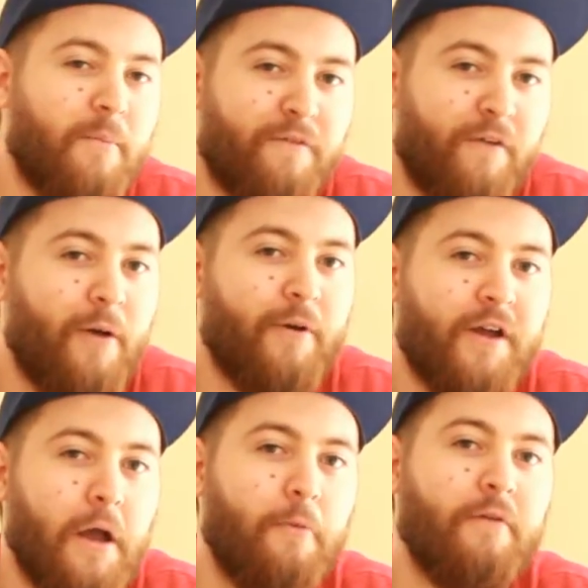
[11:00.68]
McFly one to
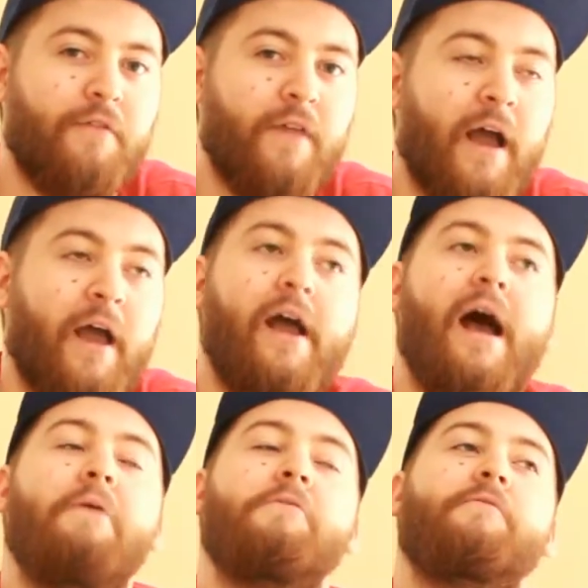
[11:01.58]
go with that,
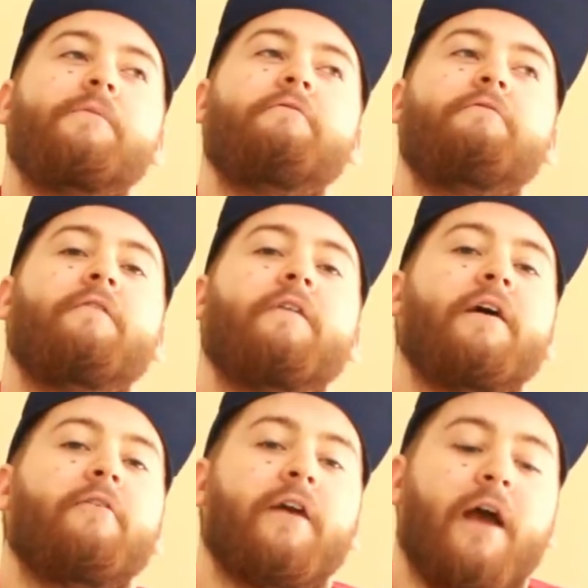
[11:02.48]
I would have been
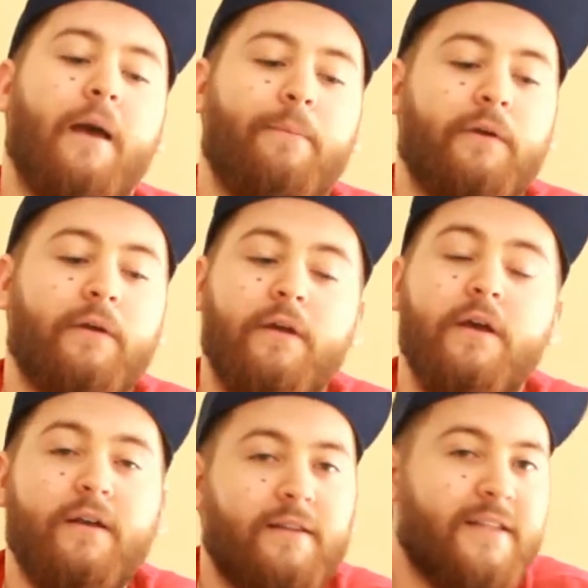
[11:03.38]
very happy.
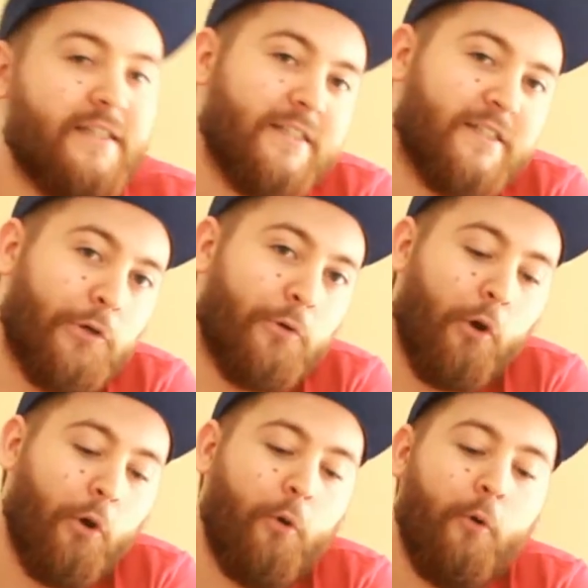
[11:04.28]
This is still
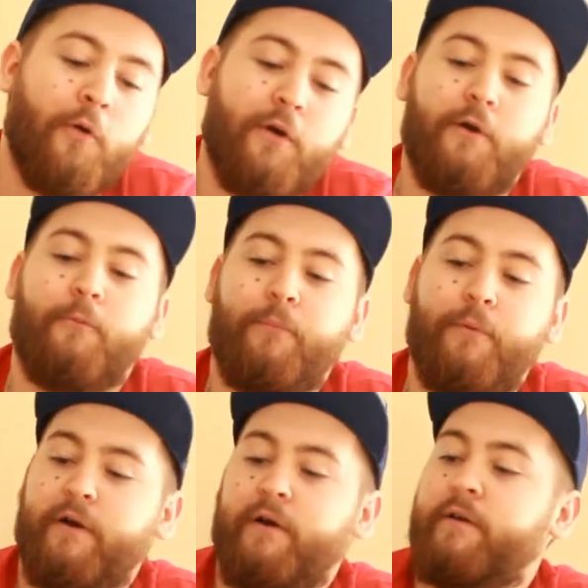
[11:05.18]
cool,
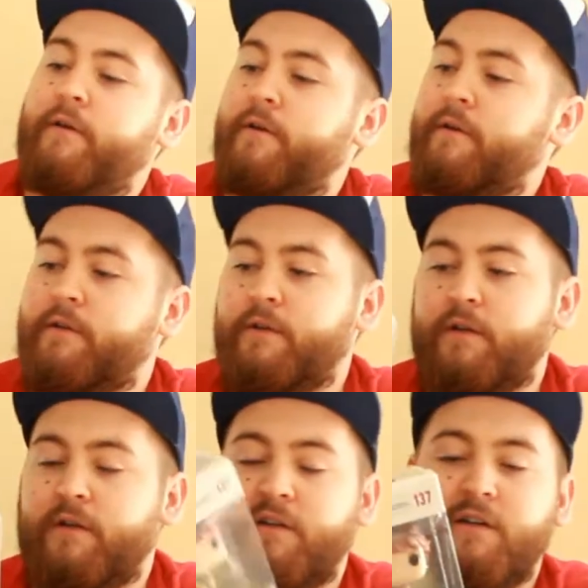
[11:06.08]
but
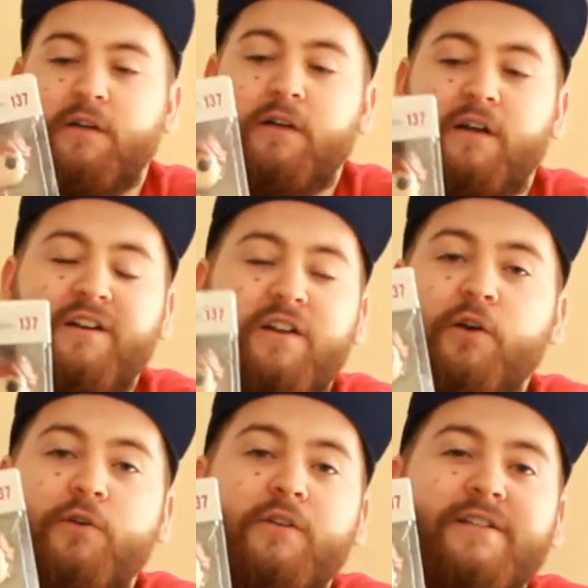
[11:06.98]
I don't know
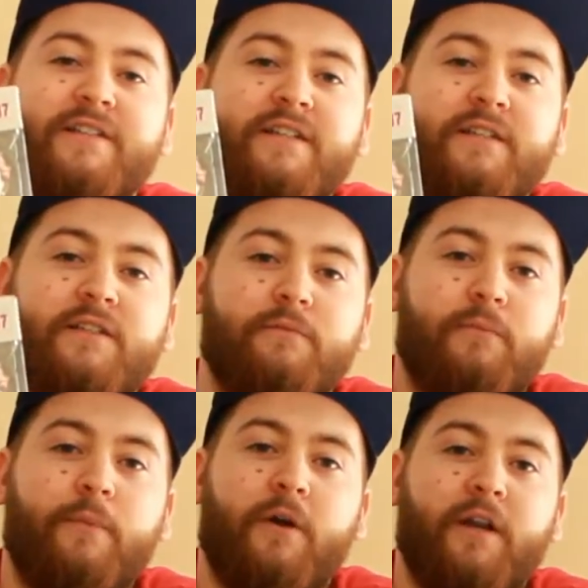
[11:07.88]
who this is.
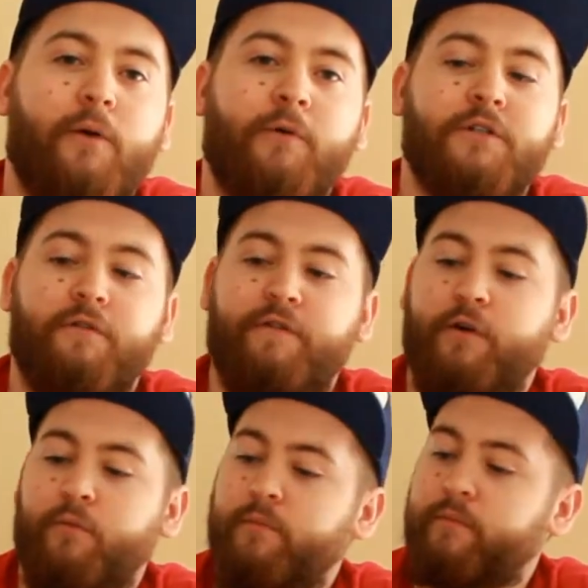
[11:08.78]
Maybe I need to watch the
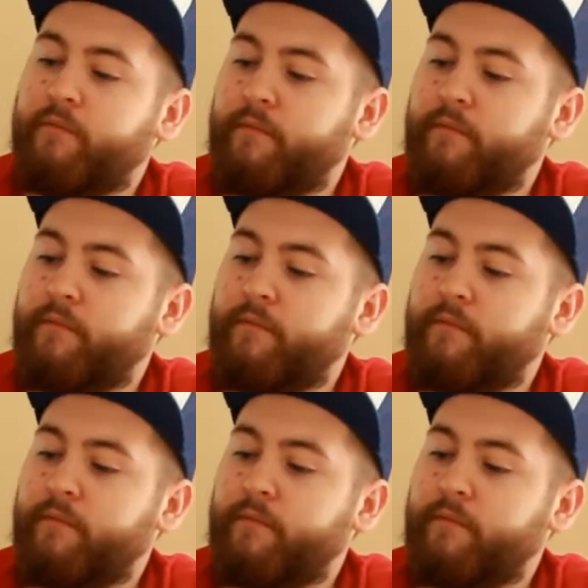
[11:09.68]
film.